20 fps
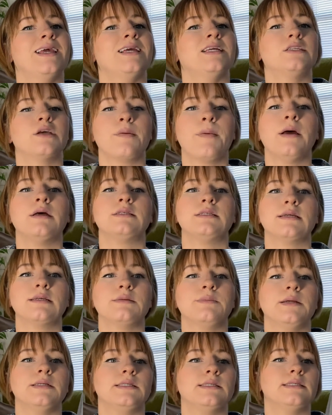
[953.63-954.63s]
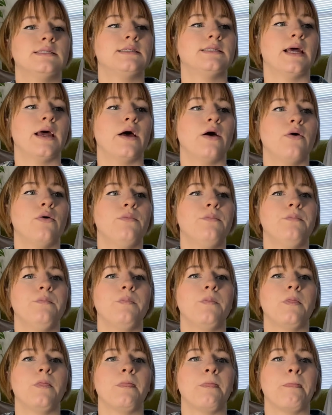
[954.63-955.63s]
6 months to sell,
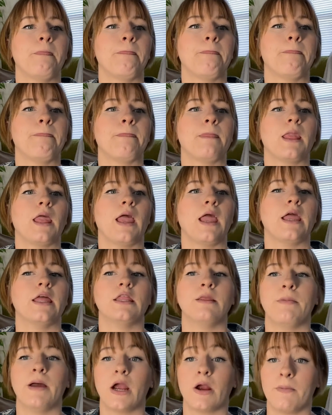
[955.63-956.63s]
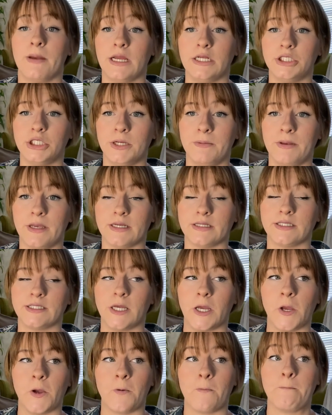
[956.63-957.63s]
and the buyer paid shipping.
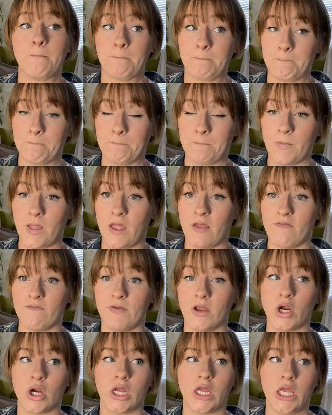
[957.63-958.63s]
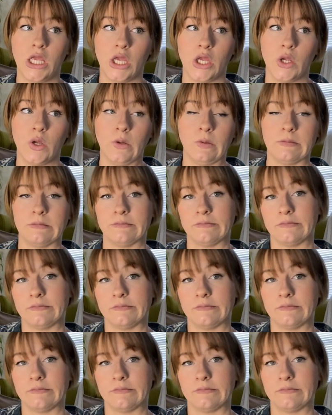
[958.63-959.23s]
So very cute.